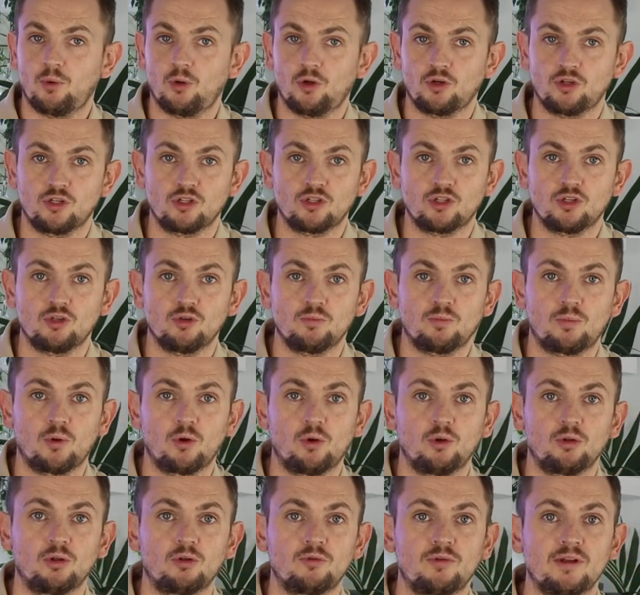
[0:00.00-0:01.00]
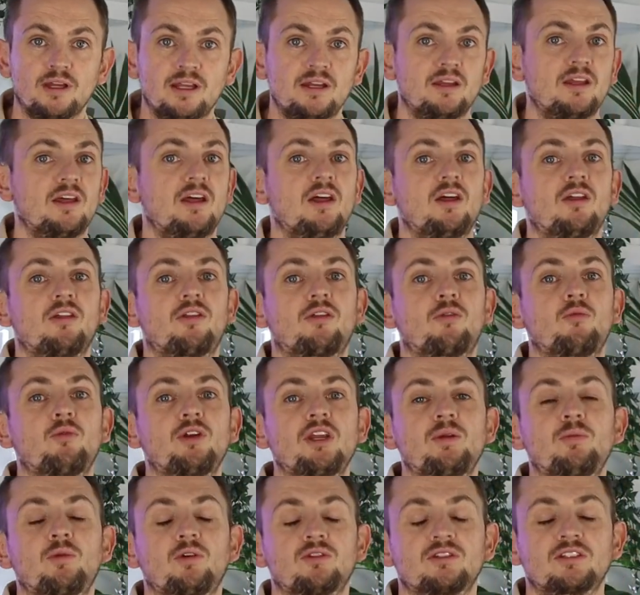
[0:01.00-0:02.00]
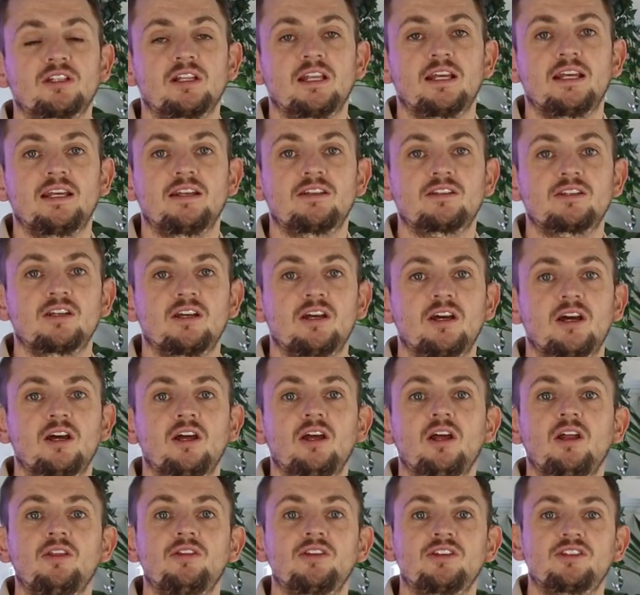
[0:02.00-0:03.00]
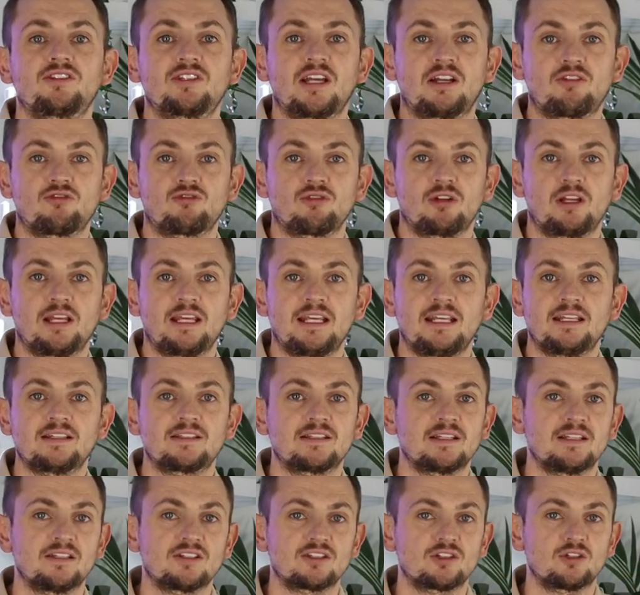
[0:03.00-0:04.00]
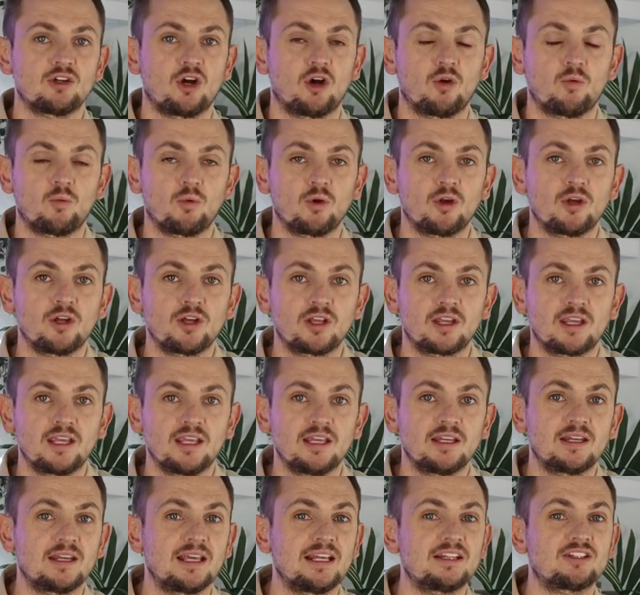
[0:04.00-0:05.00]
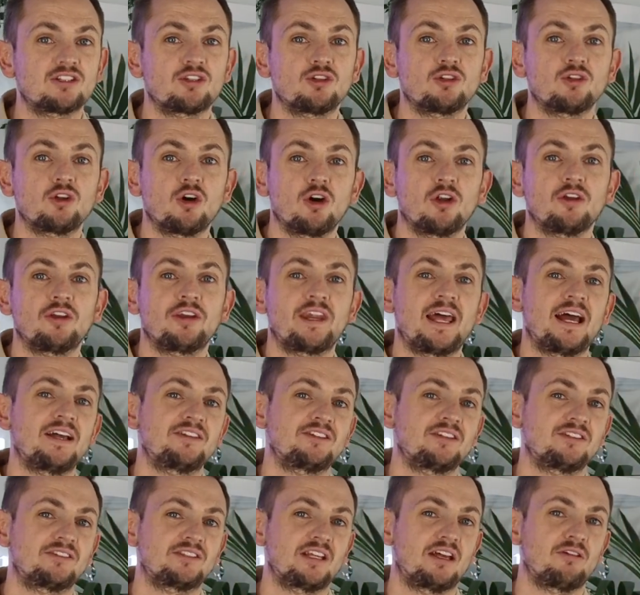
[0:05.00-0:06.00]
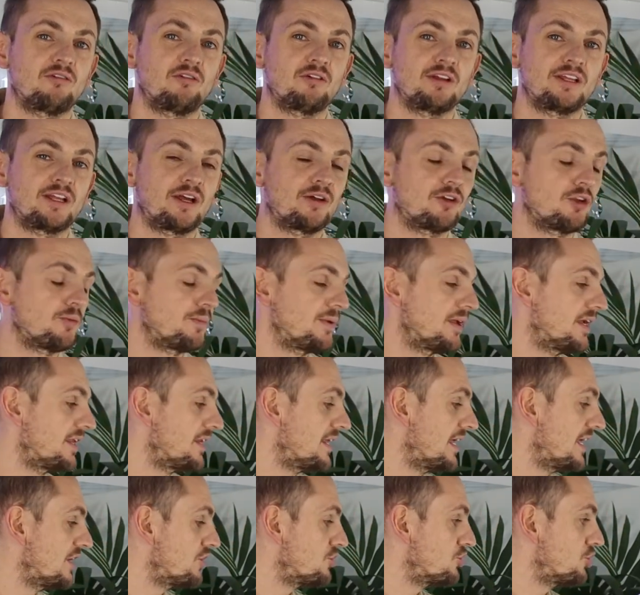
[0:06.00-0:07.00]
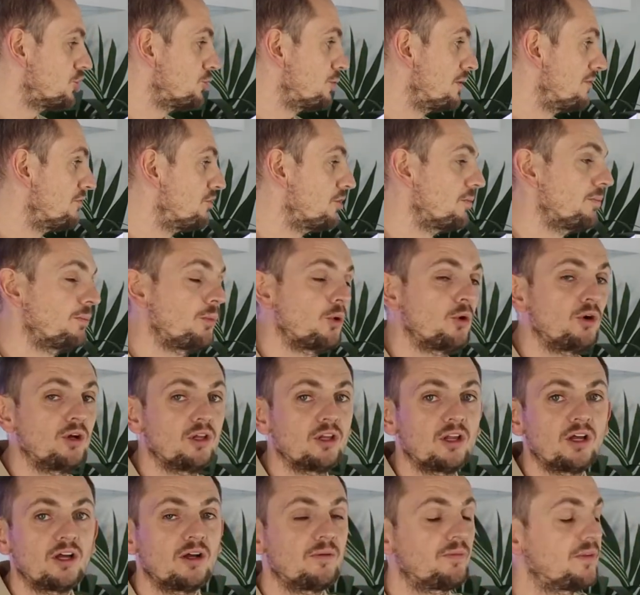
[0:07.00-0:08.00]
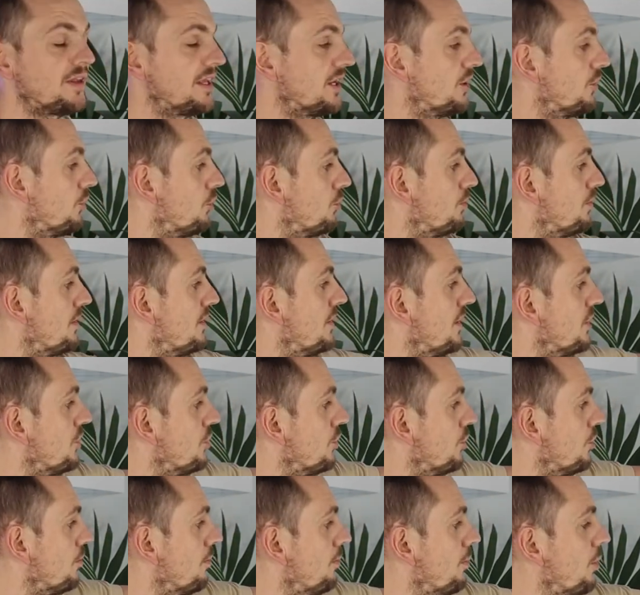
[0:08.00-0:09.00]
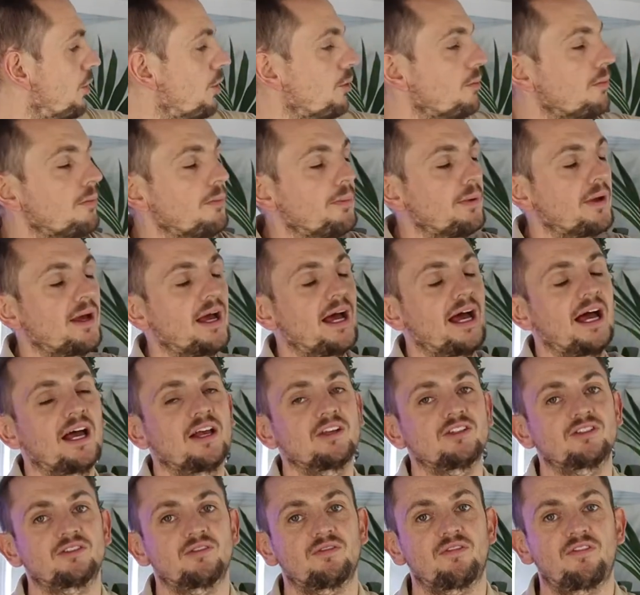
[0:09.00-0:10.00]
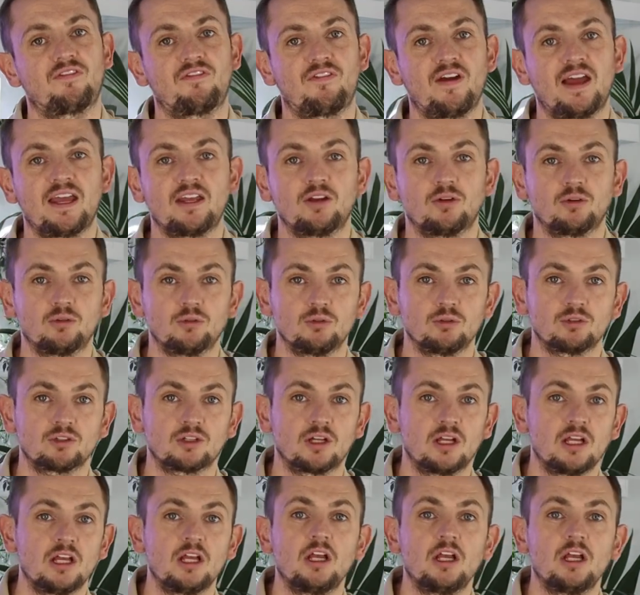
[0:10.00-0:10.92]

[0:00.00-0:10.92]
putting a new boiler in, three months later the central heating's not working, it's not necessarily going to be an issue with the boiler, it could be that your pump has failed.